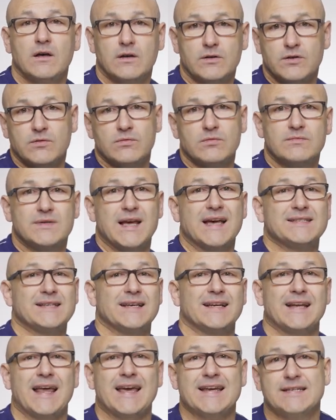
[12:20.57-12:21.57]
you
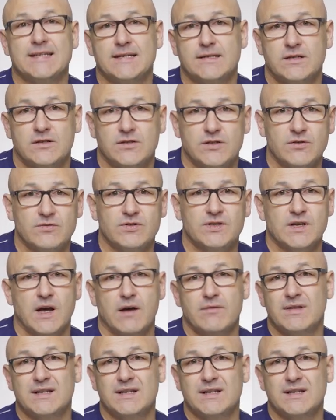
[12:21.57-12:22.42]
designate it to do so.